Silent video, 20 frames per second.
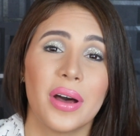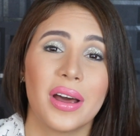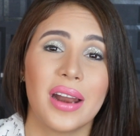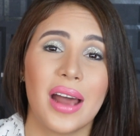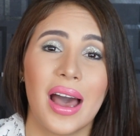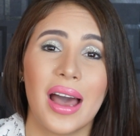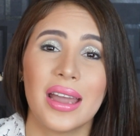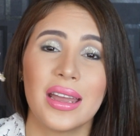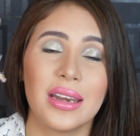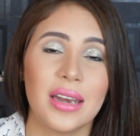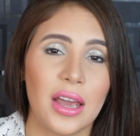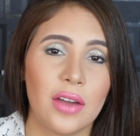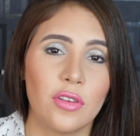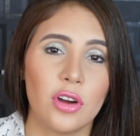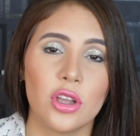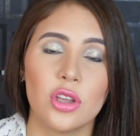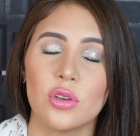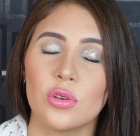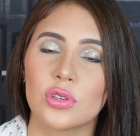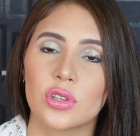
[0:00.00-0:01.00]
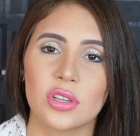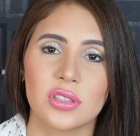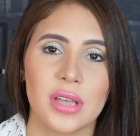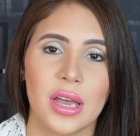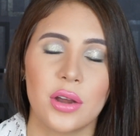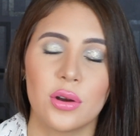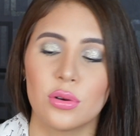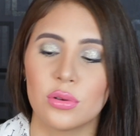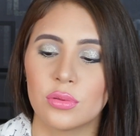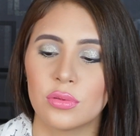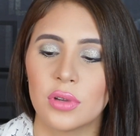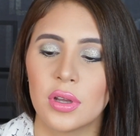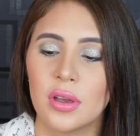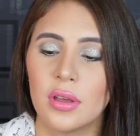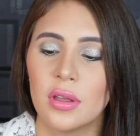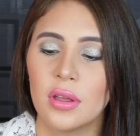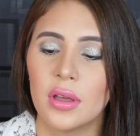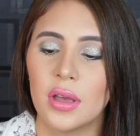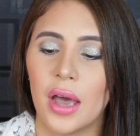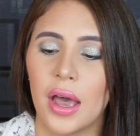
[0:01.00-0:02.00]
but I never use because I
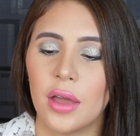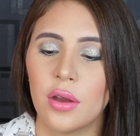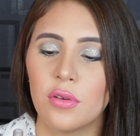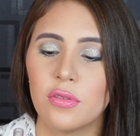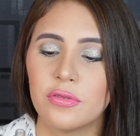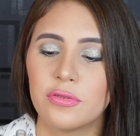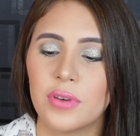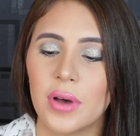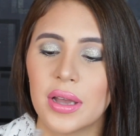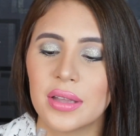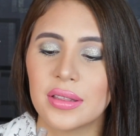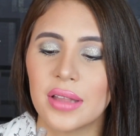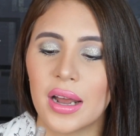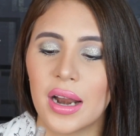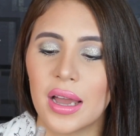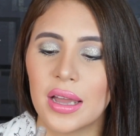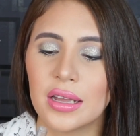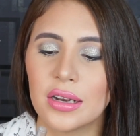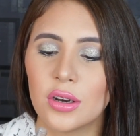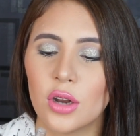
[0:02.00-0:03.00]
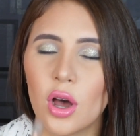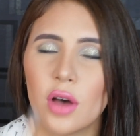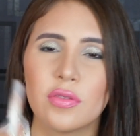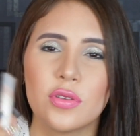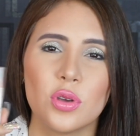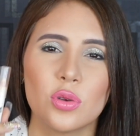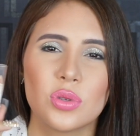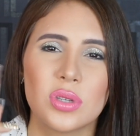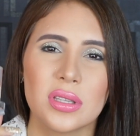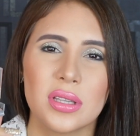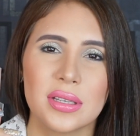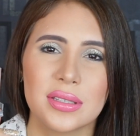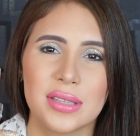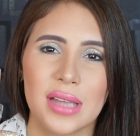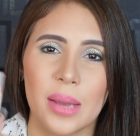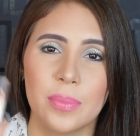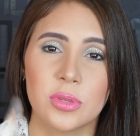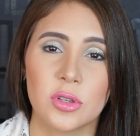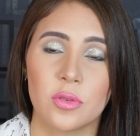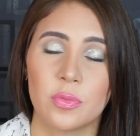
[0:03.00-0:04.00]
don't find that I love using these
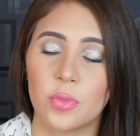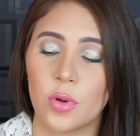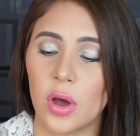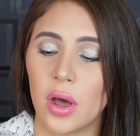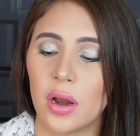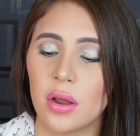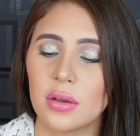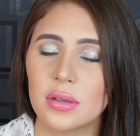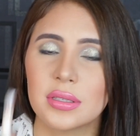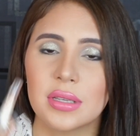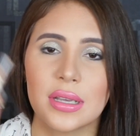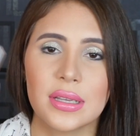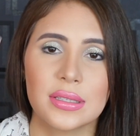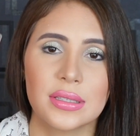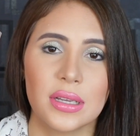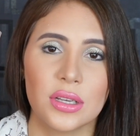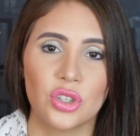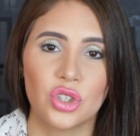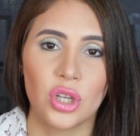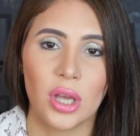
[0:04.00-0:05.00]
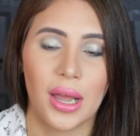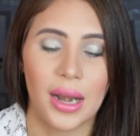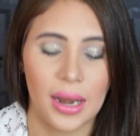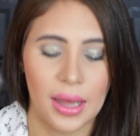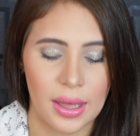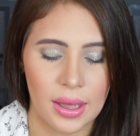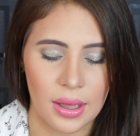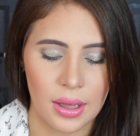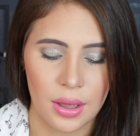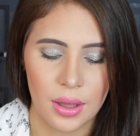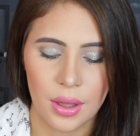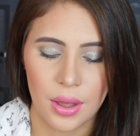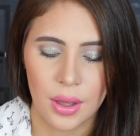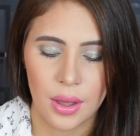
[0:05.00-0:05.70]
types of products is the Chela